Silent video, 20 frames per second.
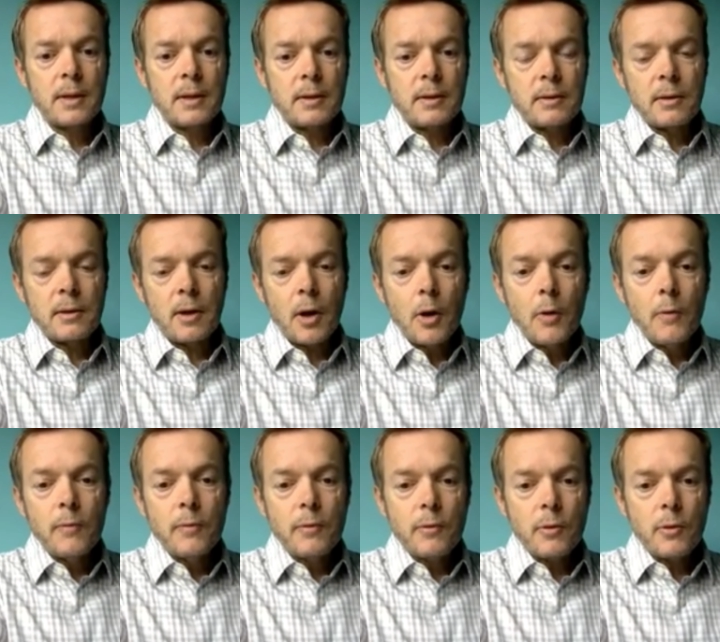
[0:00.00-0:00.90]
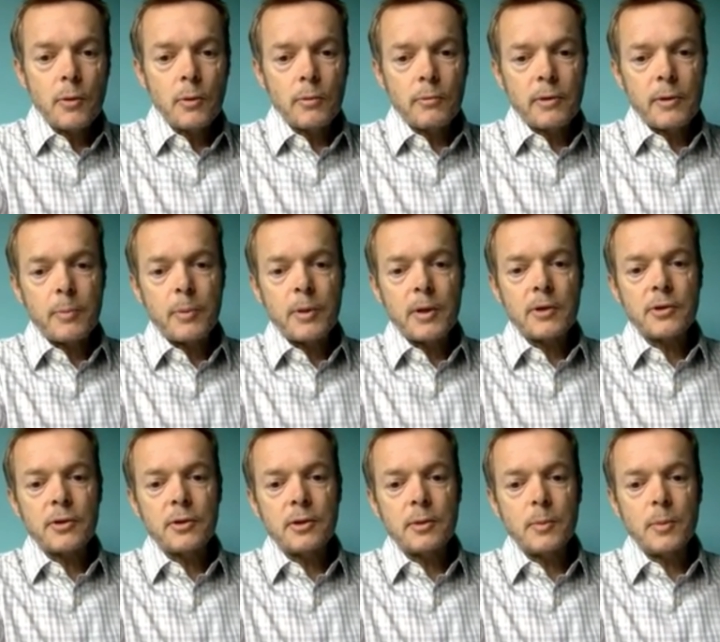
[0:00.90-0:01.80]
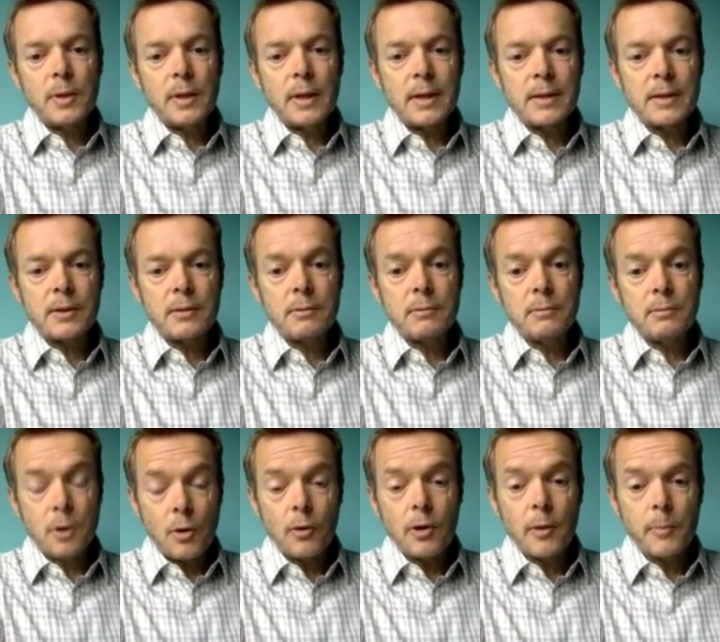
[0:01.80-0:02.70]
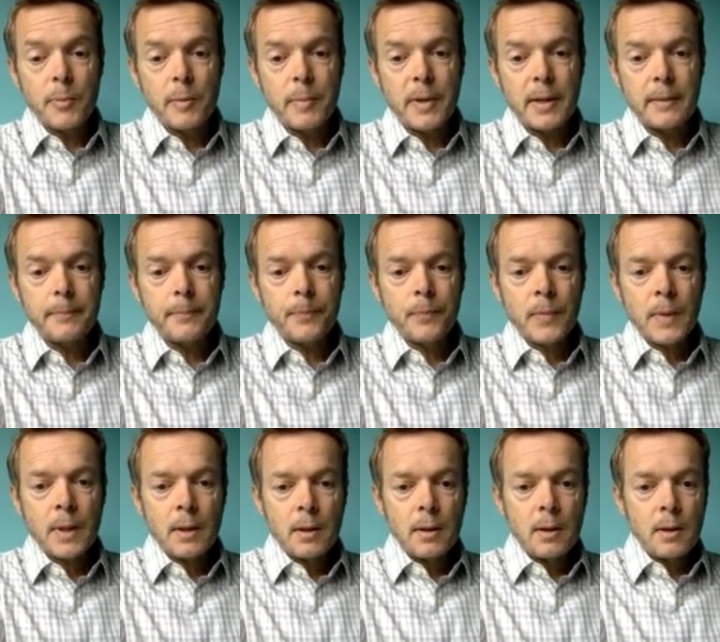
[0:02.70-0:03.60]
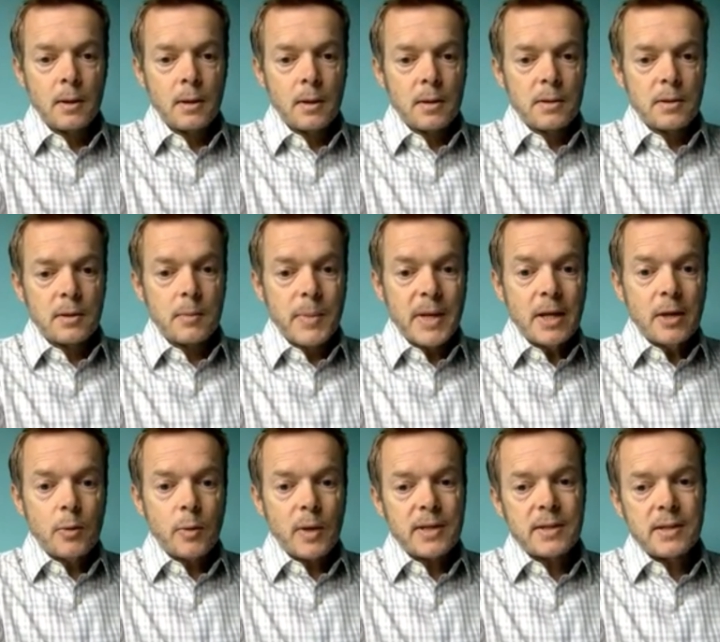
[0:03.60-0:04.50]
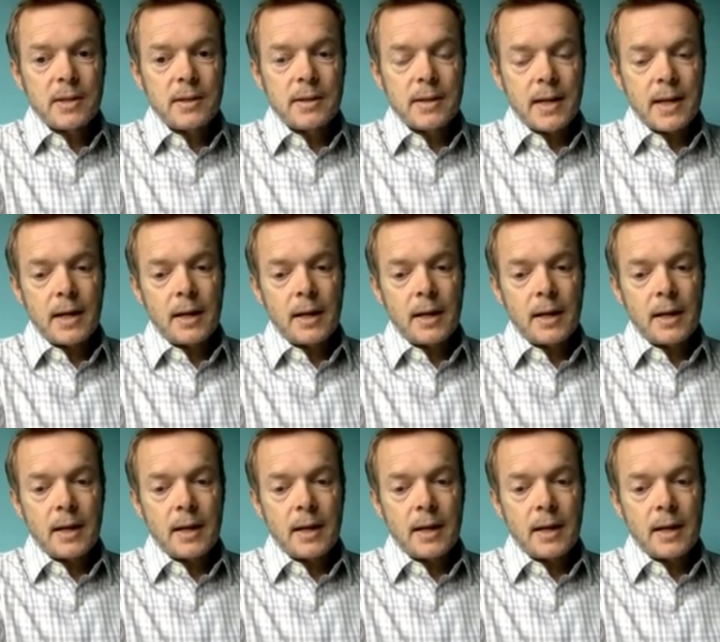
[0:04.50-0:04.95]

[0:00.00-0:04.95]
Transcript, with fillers: then the overall reproduction number has gone up a bit. So the big question